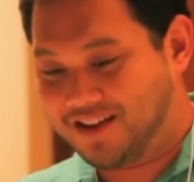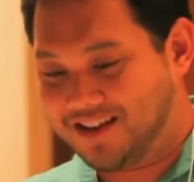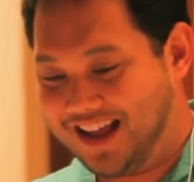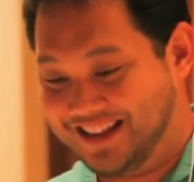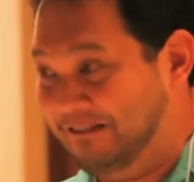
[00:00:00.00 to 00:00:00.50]

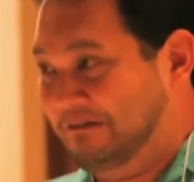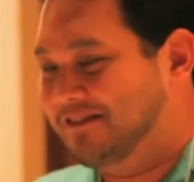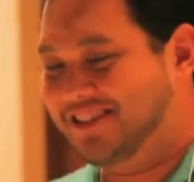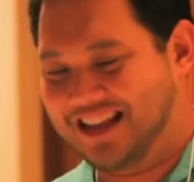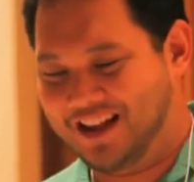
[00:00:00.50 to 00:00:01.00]
And
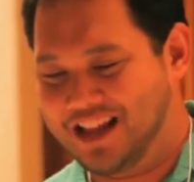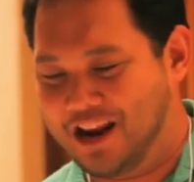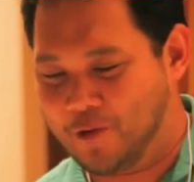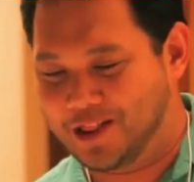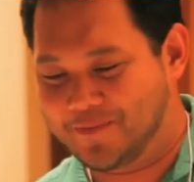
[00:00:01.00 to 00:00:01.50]
and then I
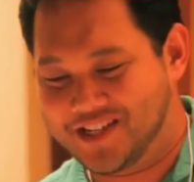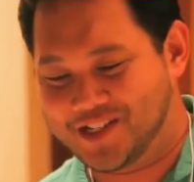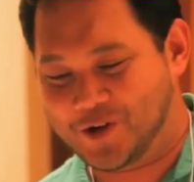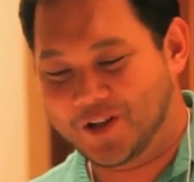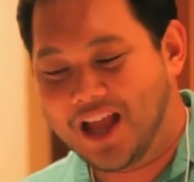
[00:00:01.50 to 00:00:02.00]
went, this business
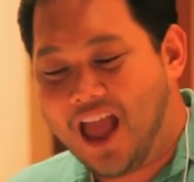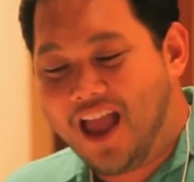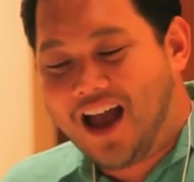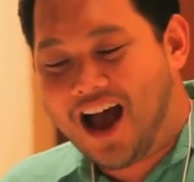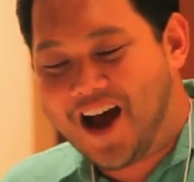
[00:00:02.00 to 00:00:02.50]
school.
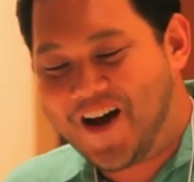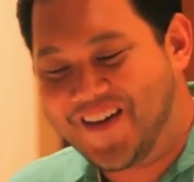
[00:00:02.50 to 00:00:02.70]
Uh,